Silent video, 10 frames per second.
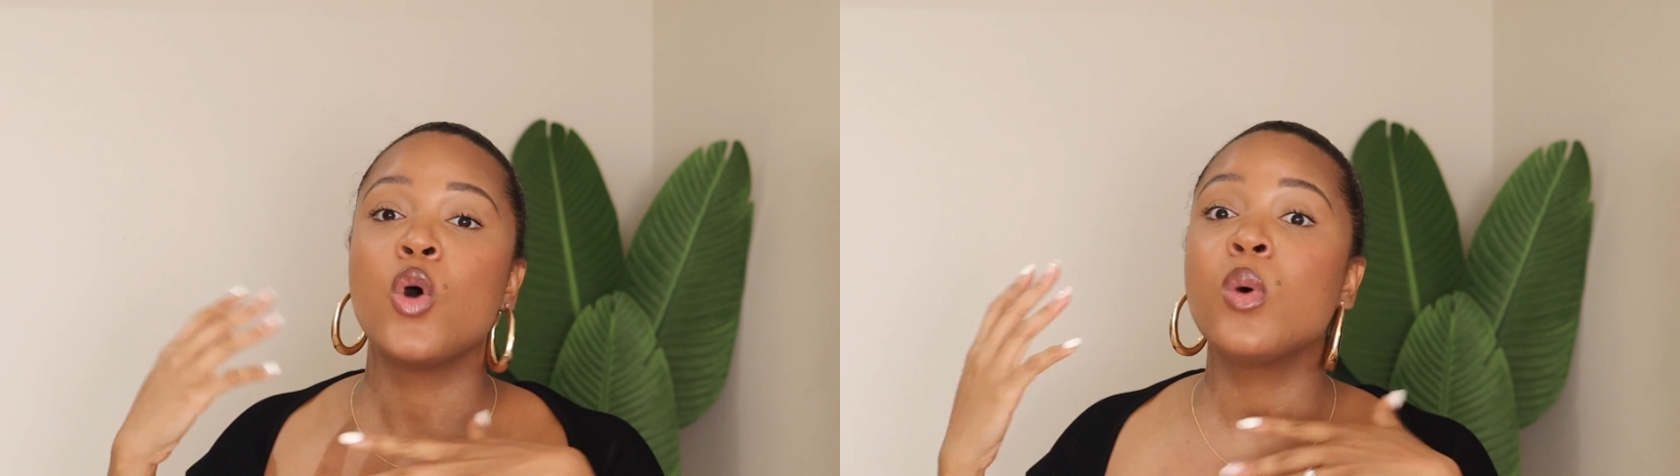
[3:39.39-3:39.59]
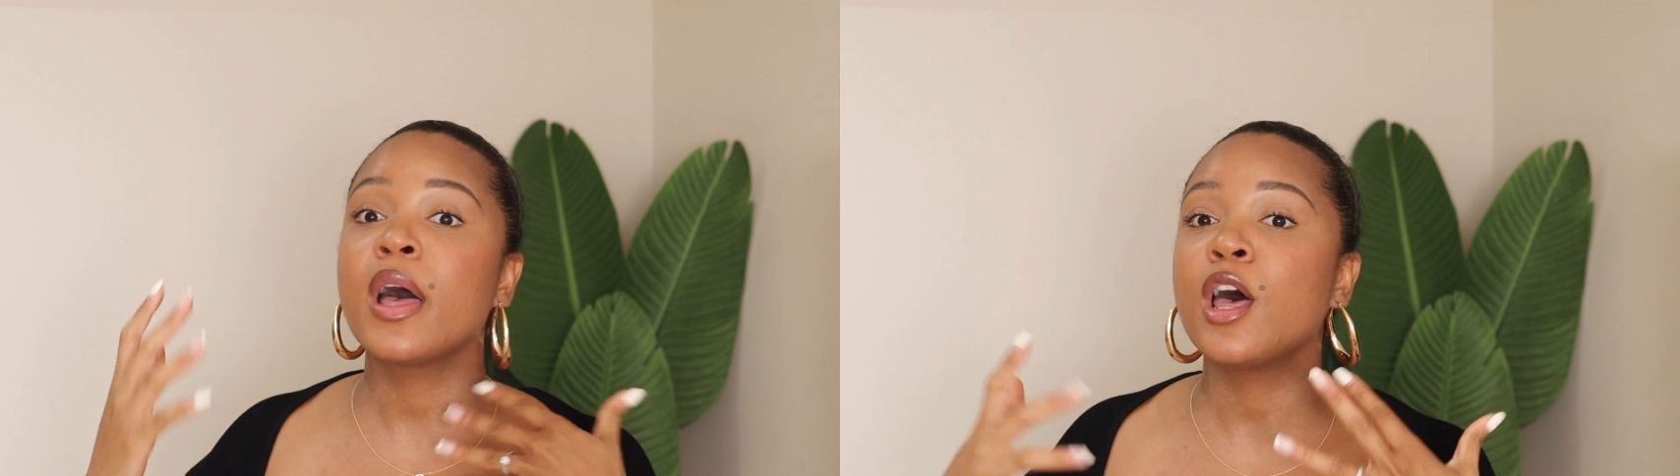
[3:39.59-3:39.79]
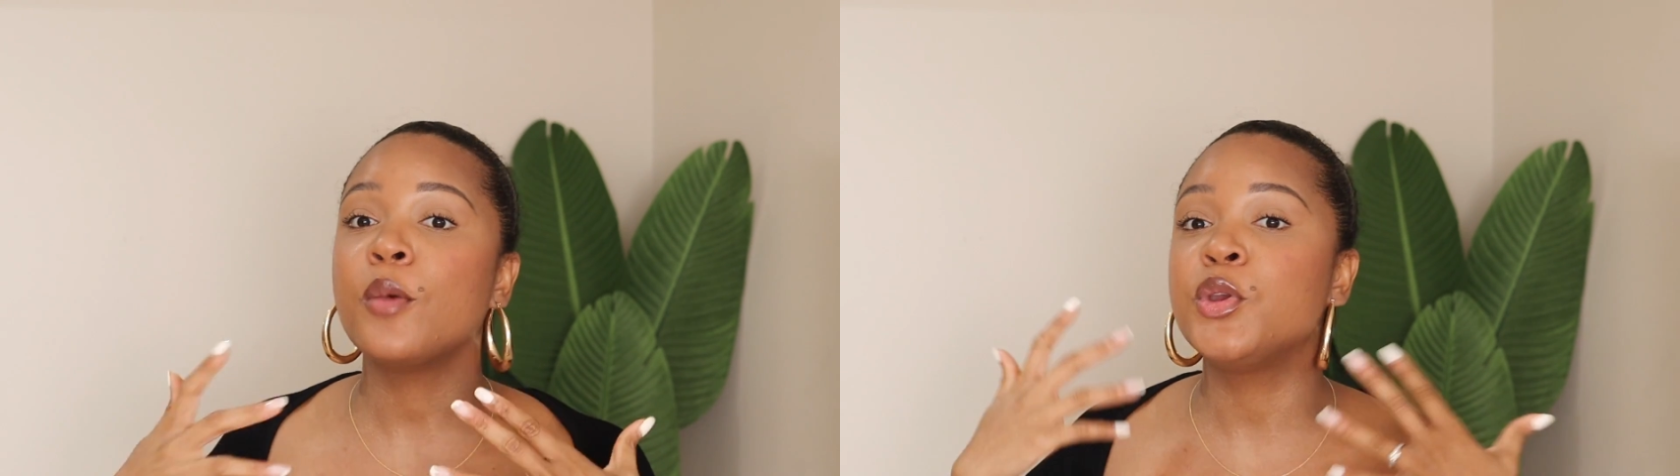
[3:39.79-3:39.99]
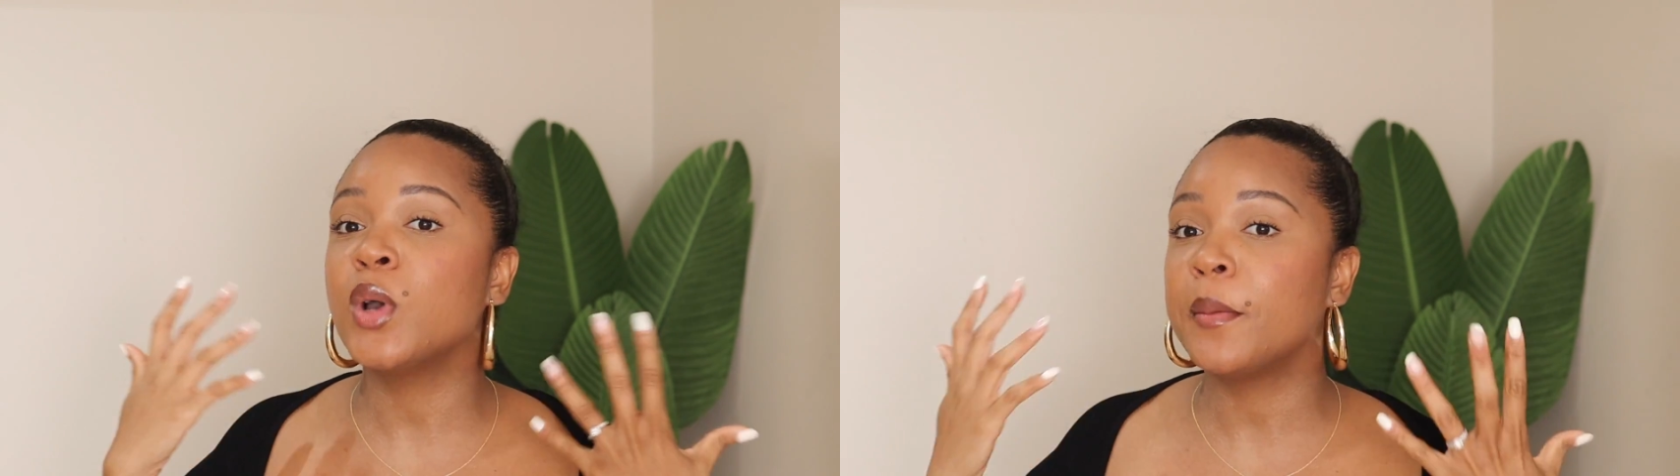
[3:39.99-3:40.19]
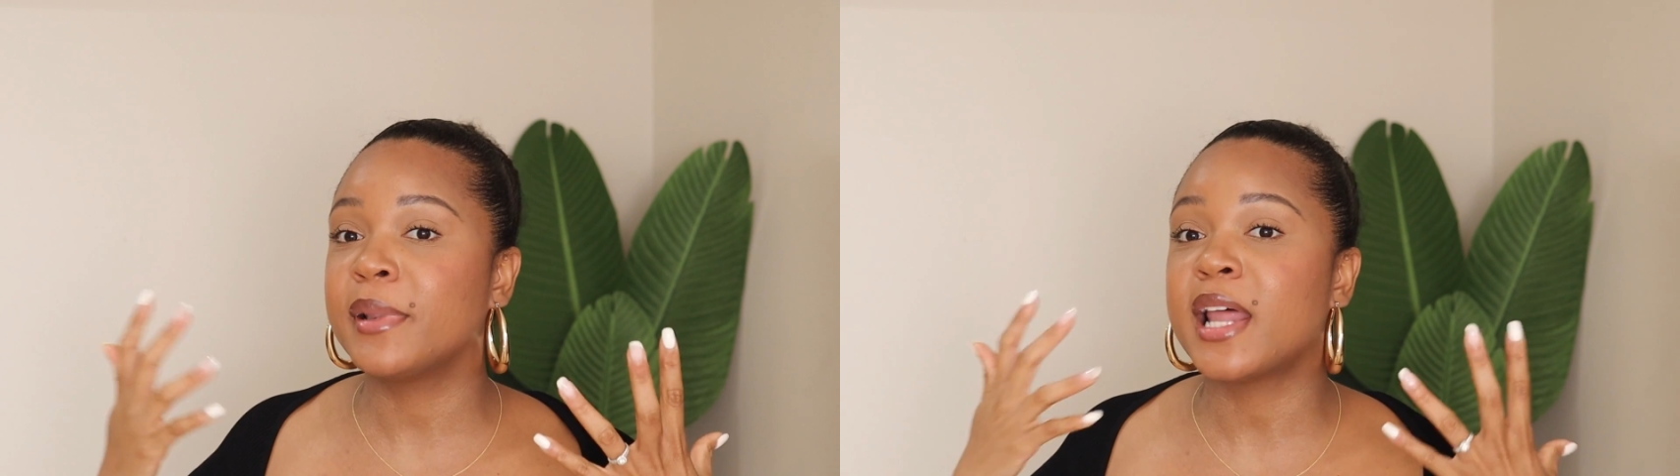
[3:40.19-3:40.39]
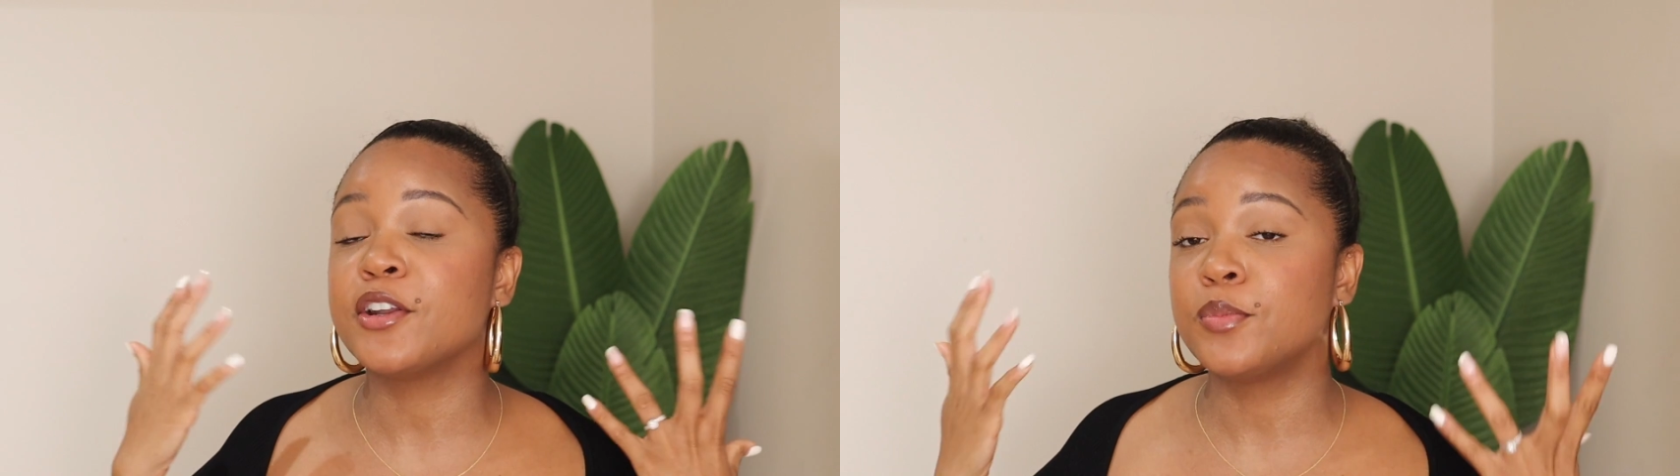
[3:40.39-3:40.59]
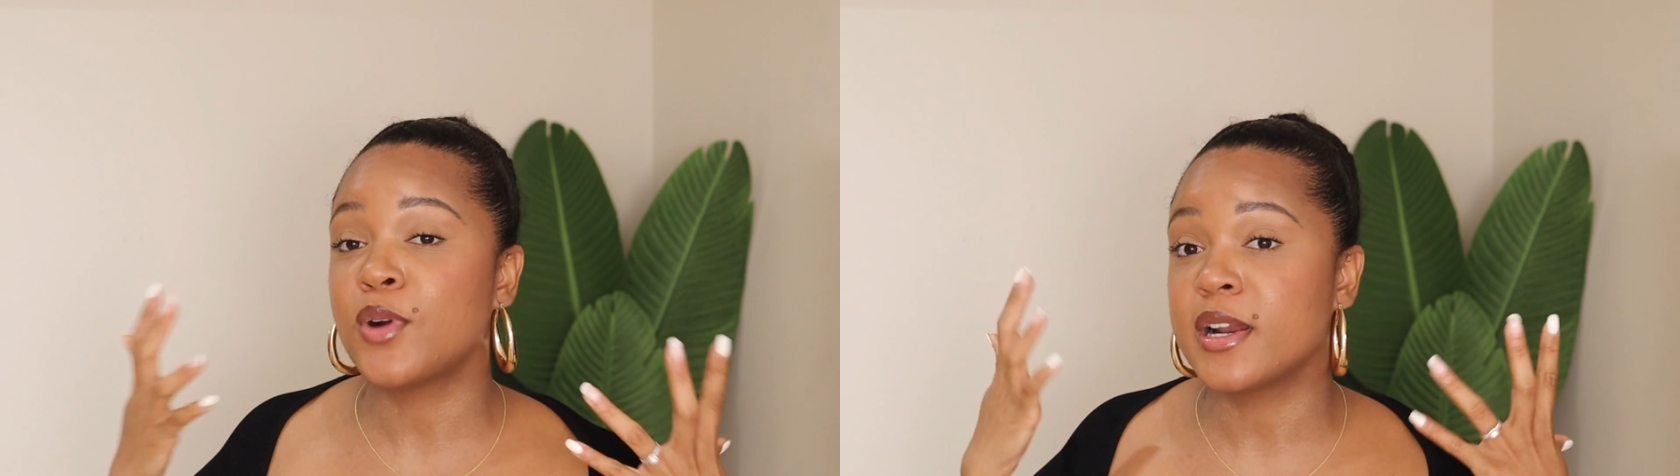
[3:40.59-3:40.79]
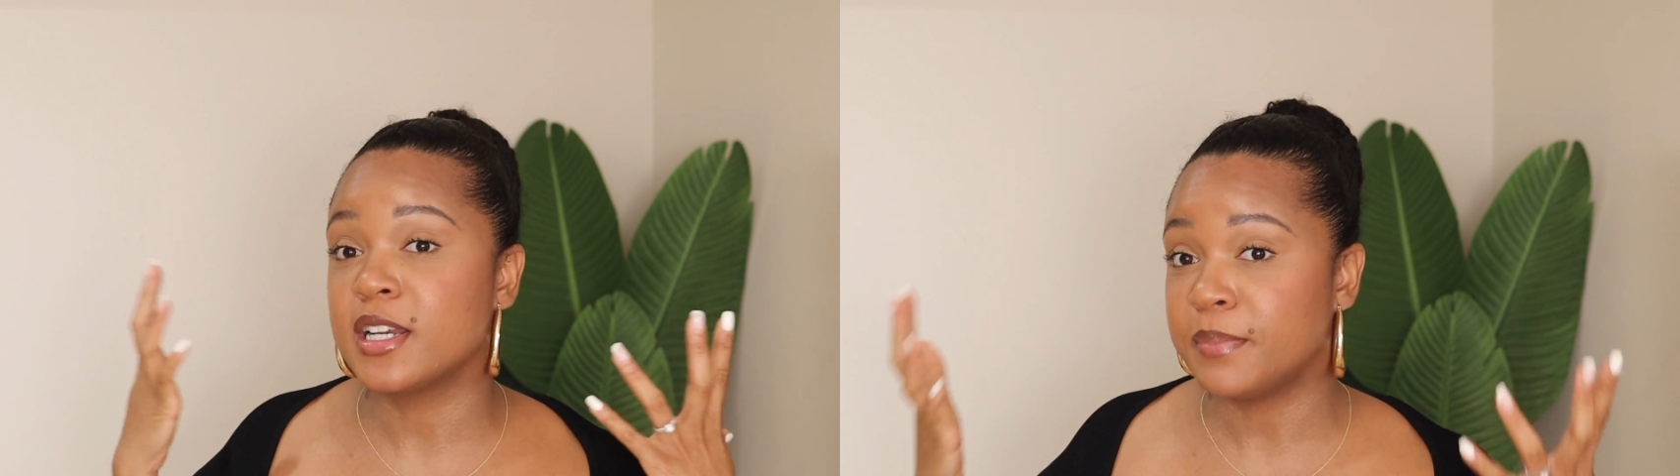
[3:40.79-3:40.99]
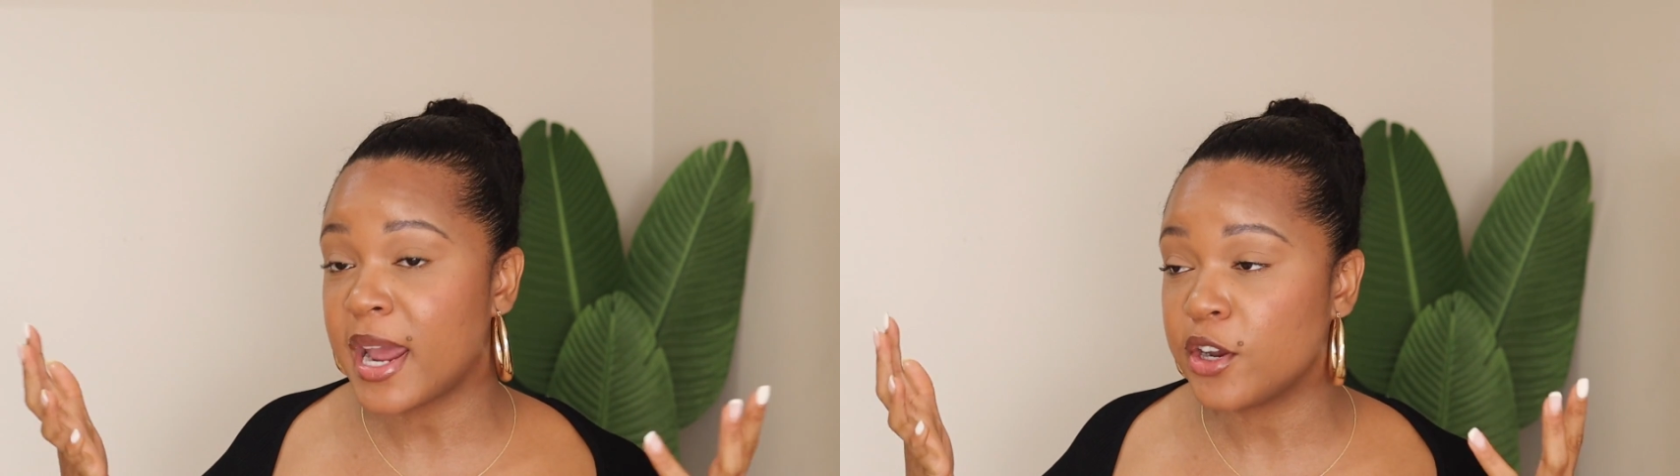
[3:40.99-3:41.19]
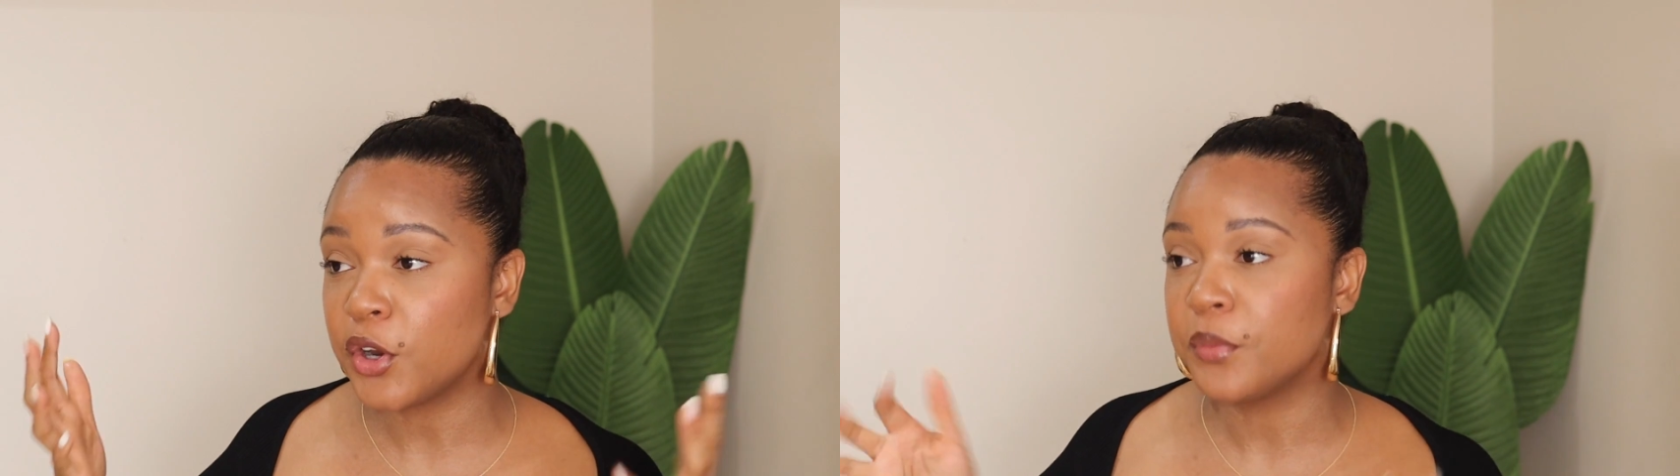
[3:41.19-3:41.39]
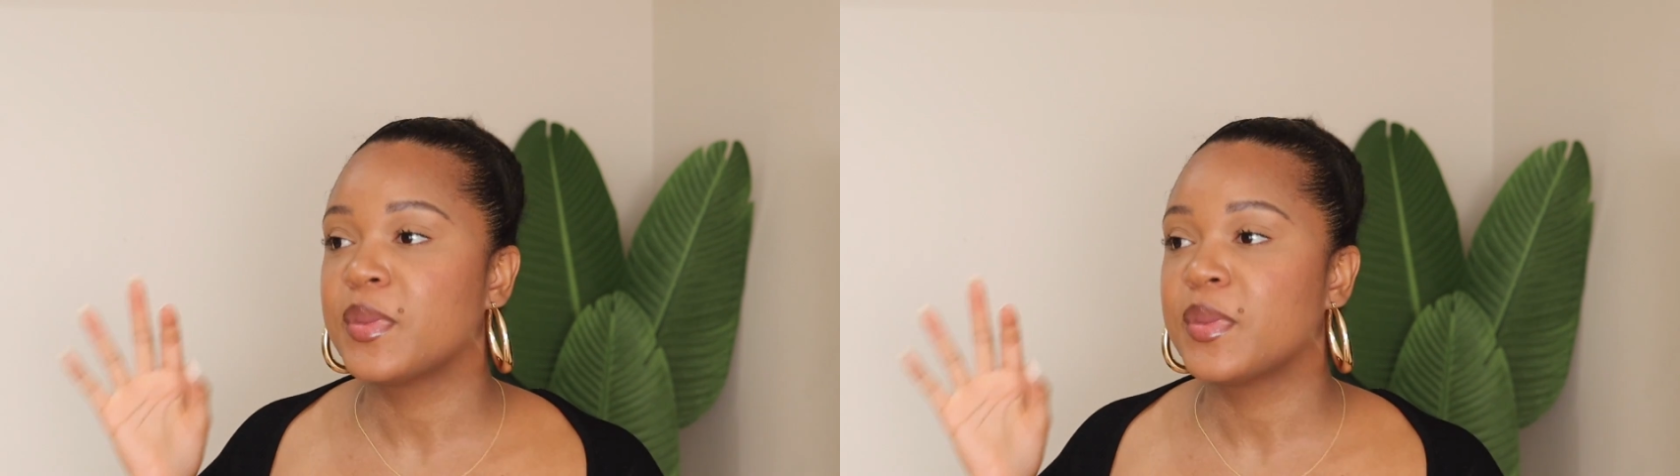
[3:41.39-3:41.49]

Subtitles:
will help you apply the product better.